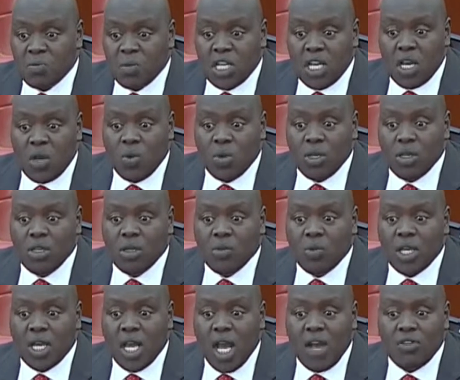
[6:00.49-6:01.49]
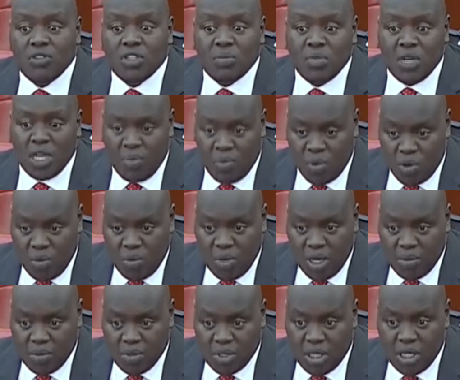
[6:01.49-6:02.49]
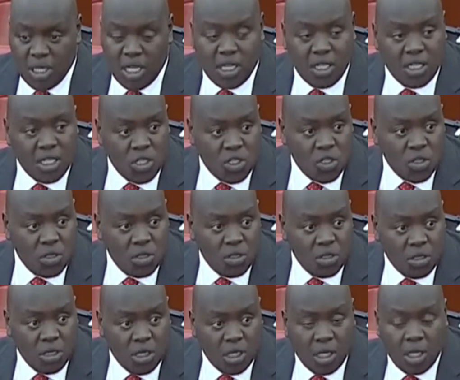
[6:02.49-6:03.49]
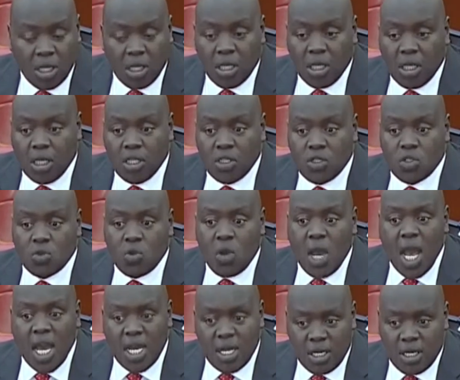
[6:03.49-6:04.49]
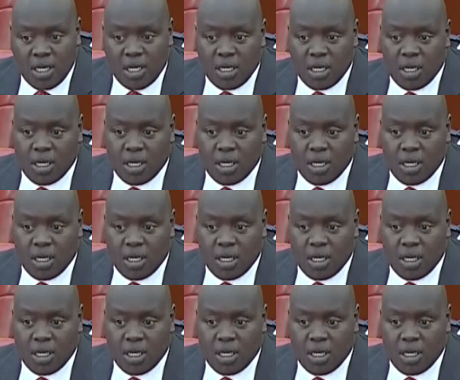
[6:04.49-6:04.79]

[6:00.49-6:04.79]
Speaker, we, we have similar problems. In addition, is to add